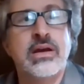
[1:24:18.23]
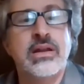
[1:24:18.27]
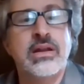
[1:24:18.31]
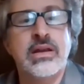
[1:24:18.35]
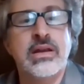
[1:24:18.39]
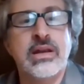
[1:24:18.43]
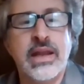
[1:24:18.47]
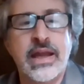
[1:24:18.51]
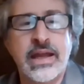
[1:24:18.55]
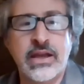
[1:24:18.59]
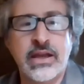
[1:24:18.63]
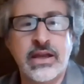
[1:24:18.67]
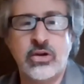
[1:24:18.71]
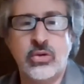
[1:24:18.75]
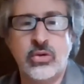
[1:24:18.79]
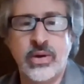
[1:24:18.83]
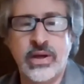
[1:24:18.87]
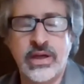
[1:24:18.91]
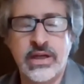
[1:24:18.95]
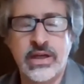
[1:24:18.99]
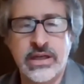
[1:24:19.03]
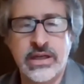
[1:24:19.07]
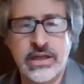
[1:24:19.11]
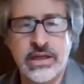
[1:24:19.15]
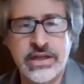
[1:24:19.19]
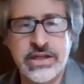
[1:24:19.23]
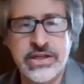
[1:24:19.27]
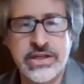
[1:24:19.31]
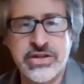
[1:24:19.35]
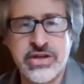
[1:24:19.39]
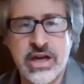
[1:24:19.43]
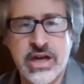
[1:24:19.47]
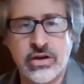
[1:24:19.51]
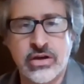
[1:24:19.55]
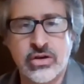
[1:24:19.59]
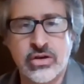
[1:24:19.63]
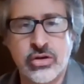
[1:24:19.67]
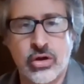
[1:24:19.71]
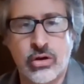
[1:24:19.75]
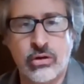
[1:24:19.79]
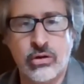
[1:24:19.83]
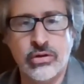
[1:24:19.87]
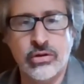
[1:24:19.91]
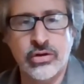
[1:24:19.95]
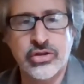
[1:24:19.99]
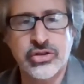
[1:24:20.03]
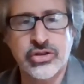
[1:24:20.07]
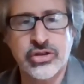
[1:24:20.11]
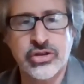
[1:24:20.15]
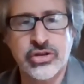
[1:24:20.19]
language and
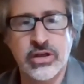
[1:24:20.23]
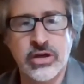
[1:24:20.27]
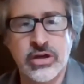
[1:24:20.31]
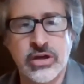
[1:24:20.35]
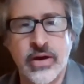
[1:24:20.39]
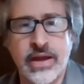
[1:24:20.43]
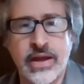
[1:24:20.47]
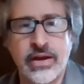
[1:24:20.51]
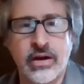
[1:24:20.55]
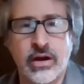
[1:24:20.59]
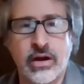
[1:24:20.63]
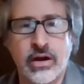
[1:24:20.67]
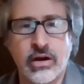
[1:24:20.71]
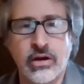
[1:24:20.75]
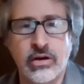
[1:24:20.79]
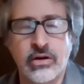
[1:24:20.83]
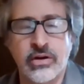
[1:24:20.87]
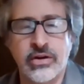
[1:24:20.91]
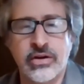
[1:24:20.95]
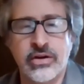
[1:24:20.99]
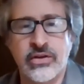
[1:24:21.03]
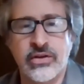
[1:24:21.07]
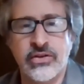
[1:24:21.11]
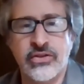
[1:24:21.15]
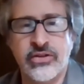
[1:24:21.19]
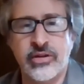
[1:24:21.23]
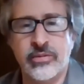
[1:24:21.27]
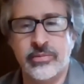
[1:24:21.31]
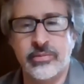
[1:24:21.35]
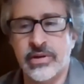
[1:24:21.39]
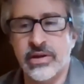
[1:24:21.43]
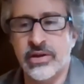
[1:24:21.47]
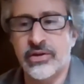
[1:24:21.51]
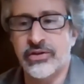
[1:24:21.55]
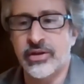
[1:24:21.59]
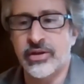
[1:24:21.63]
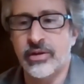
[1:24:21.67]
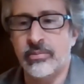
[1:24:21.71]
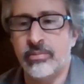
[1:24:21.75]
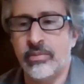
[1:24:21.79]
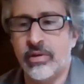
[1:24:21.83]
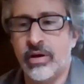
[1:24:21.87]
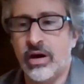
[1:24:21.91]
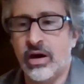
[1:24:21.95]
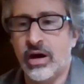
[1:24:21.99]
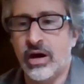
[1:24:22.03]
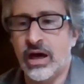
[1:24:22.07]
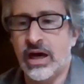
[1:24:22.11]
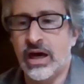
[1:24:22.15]
culture and art and symbolism,